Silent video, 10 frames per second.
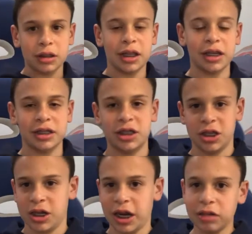
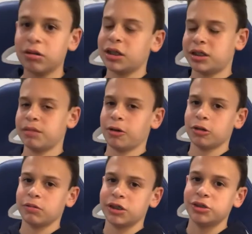They're getting rid of Tim
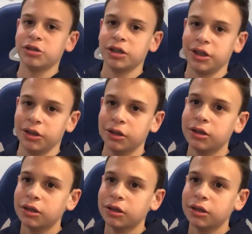Hardaway Jr. here.